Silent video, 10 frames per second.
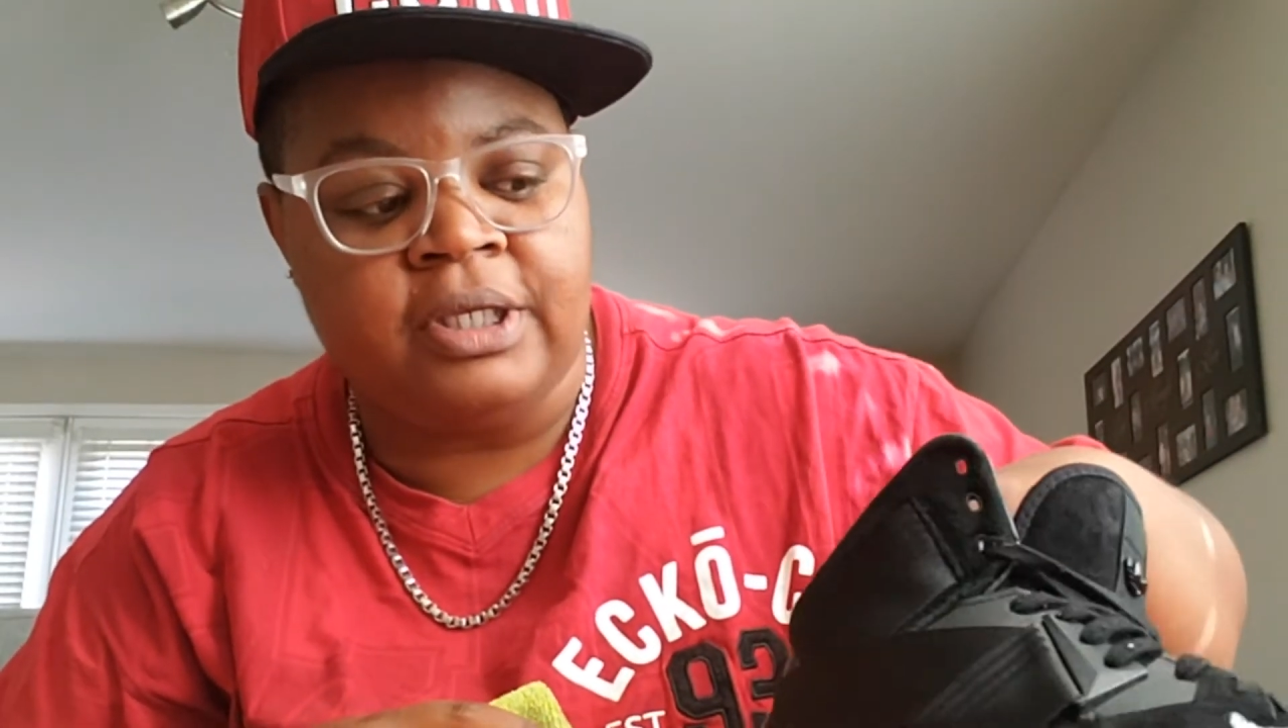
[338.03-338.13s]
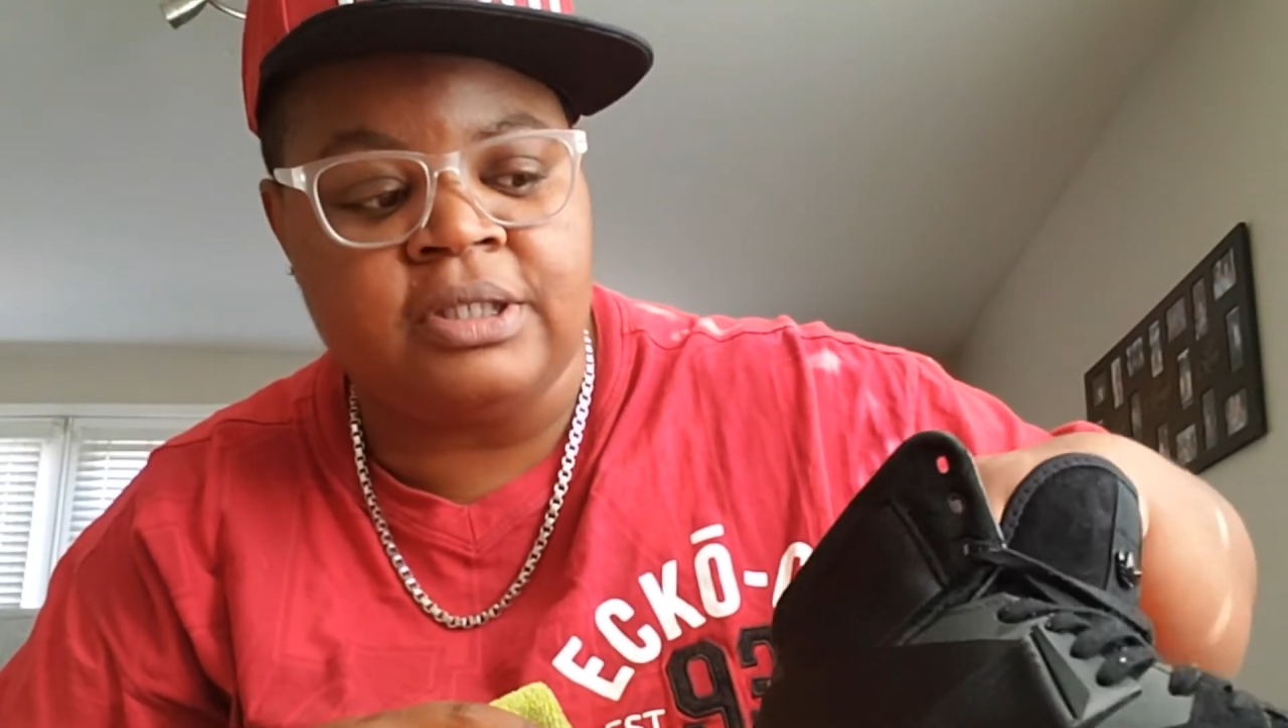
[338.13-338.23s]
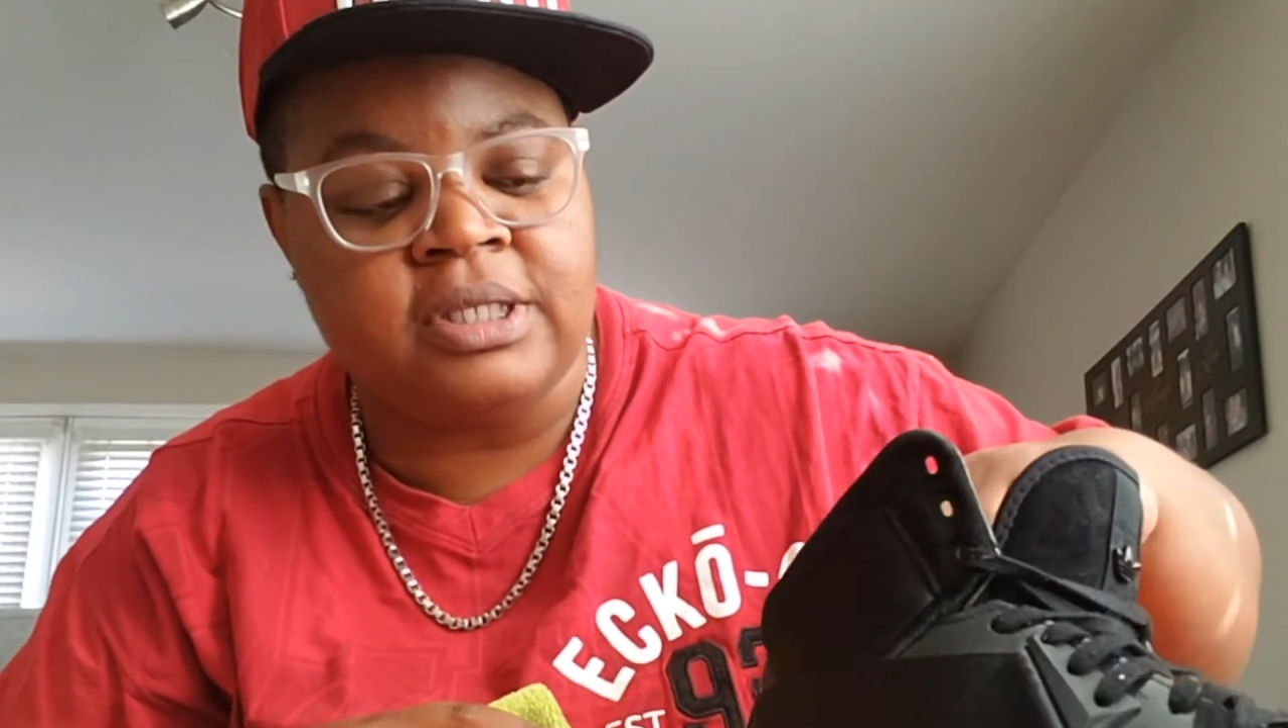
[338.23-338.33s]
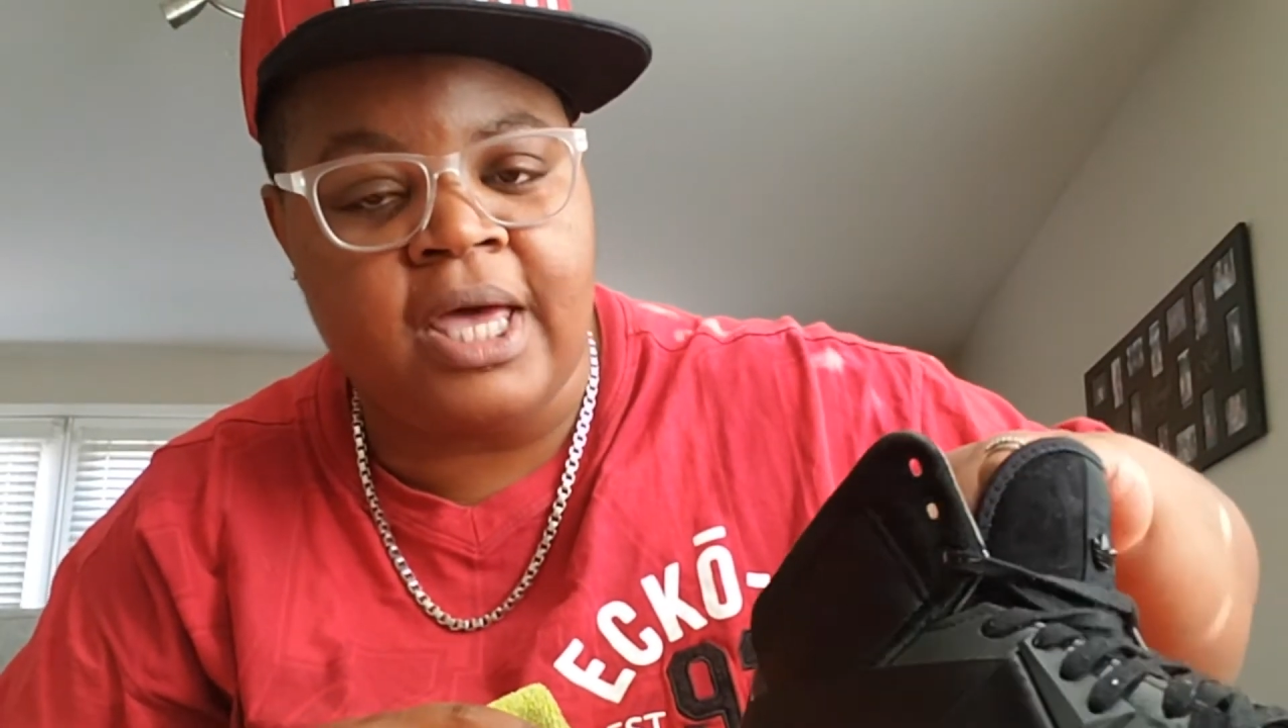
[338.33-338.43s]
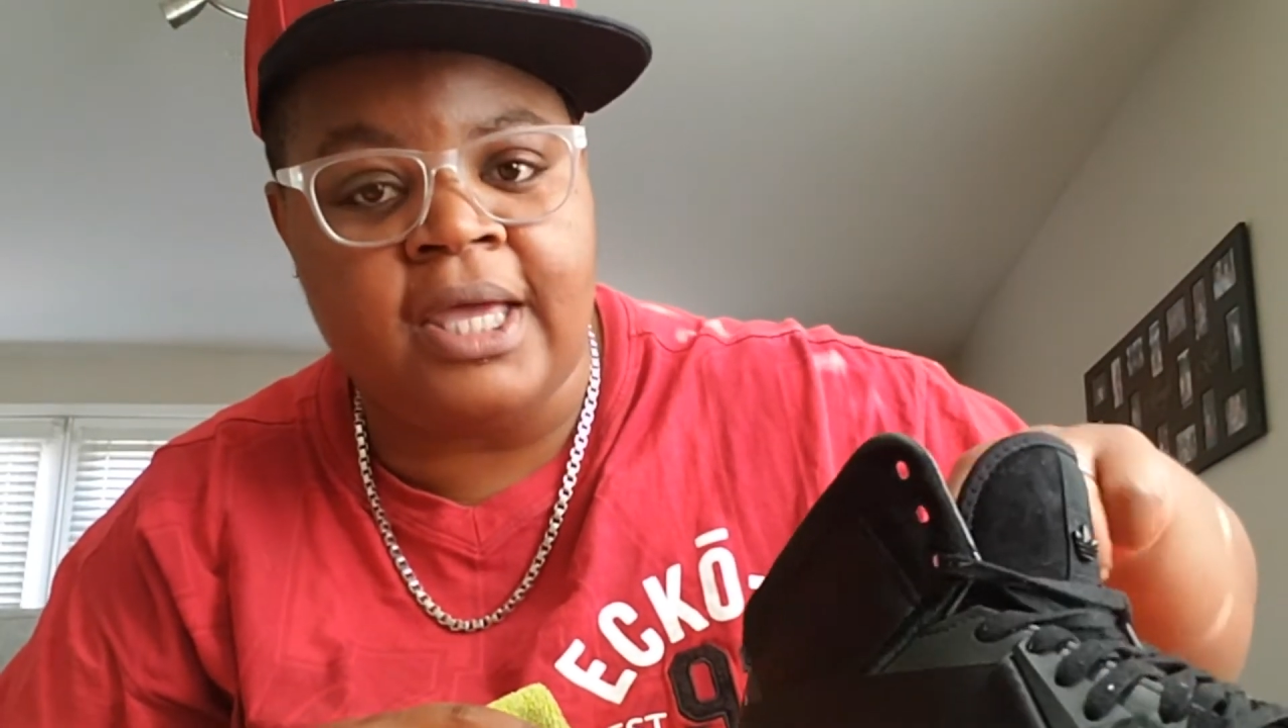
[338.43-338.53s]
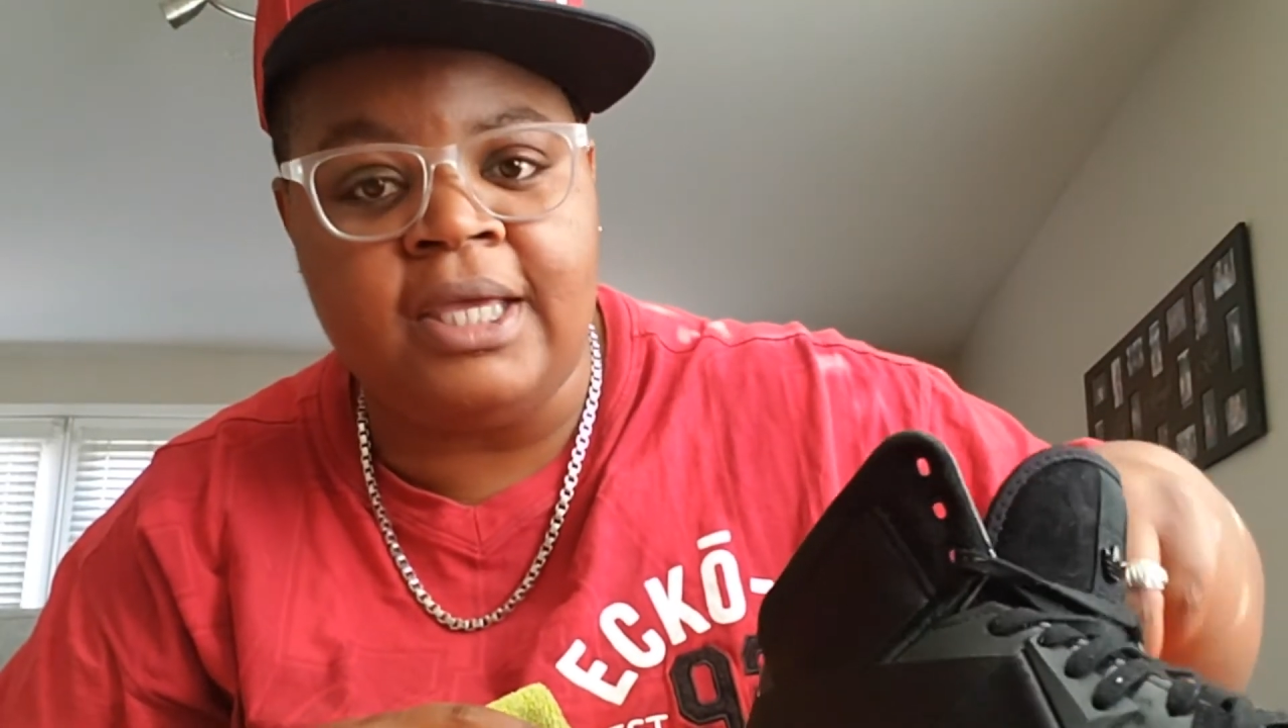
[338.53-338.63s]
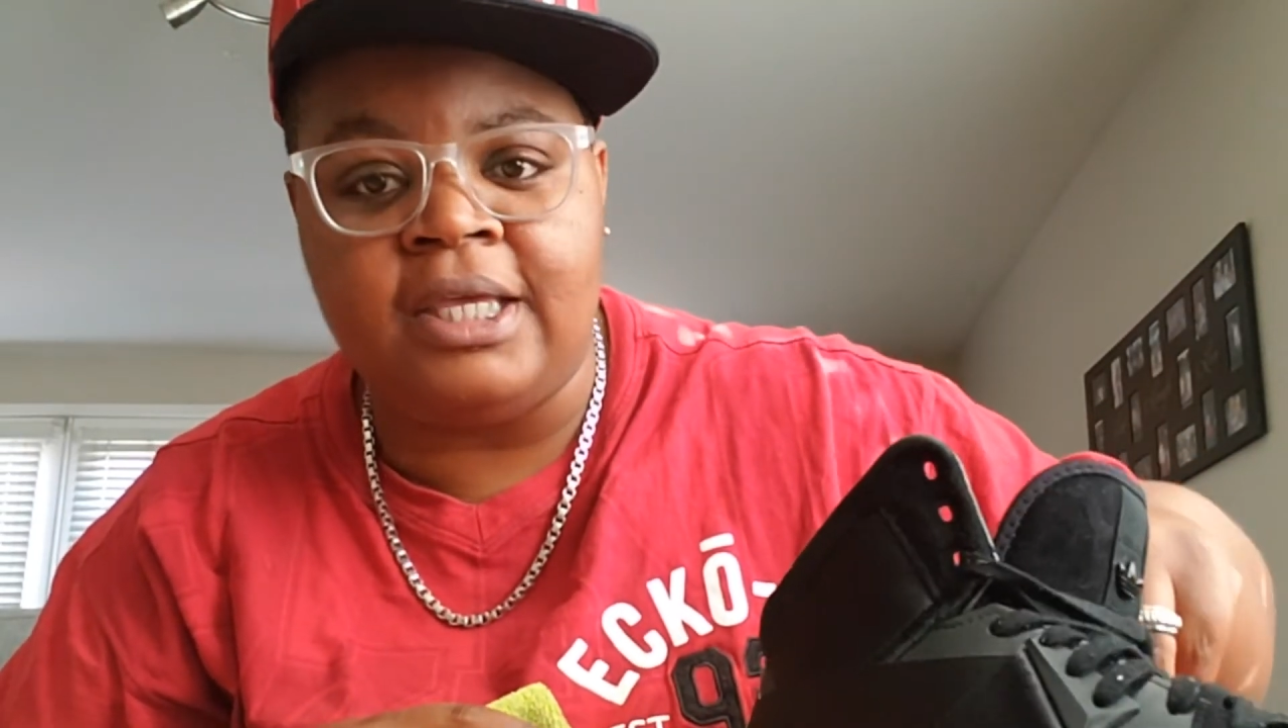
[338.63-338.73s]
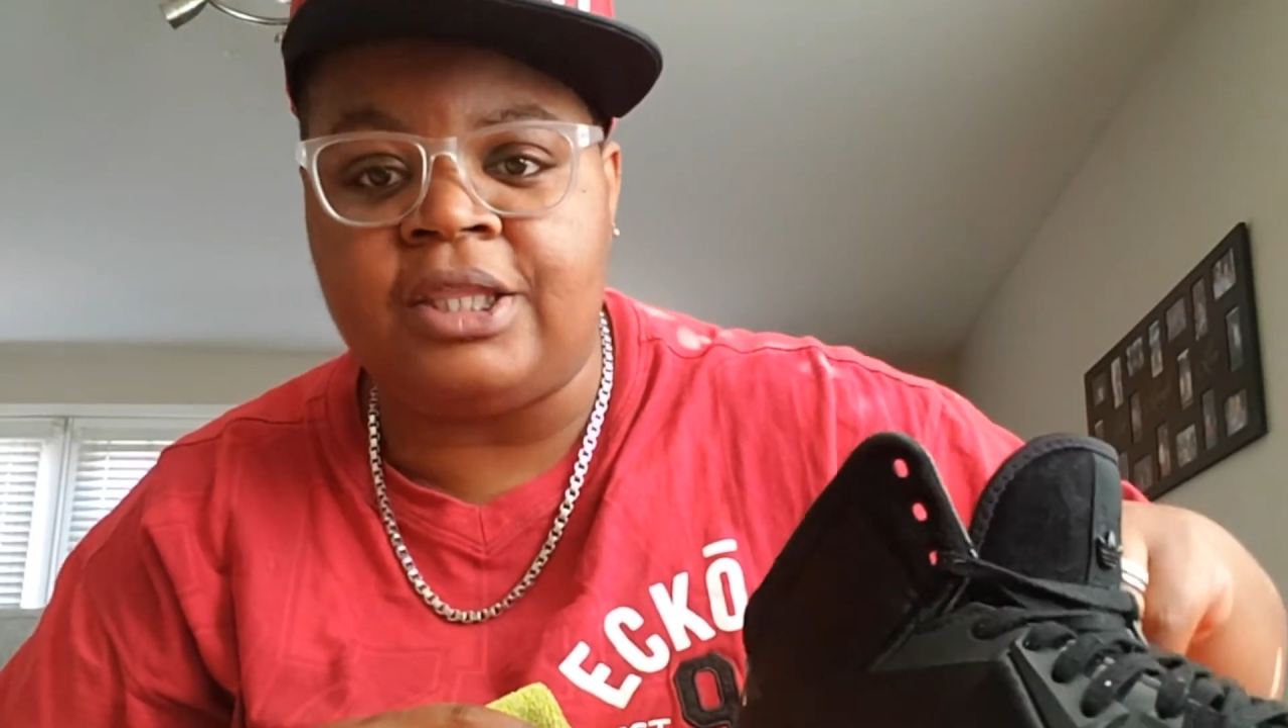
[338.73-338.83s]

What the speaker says: is that